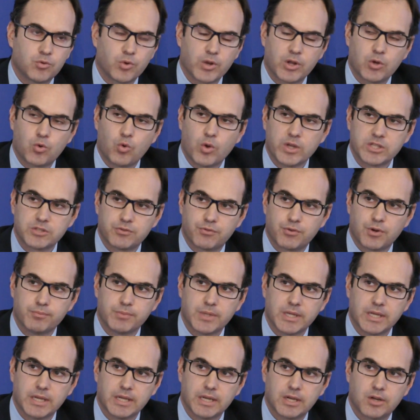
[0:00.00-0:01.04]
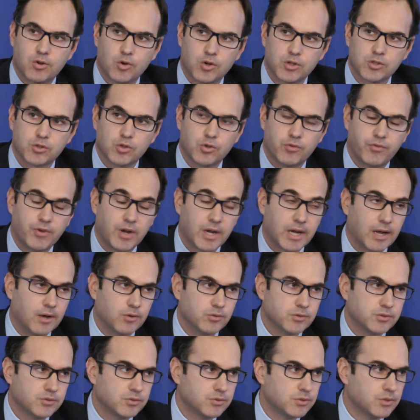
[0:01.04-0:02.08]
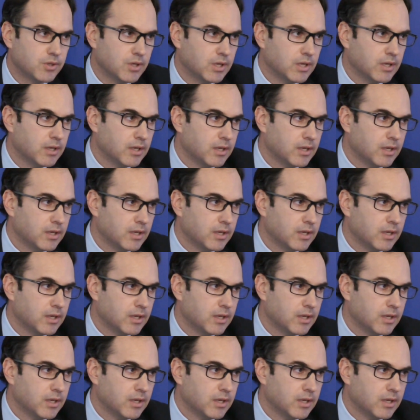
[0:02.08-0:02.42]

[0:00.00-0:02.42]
requests from the Court of Accounts,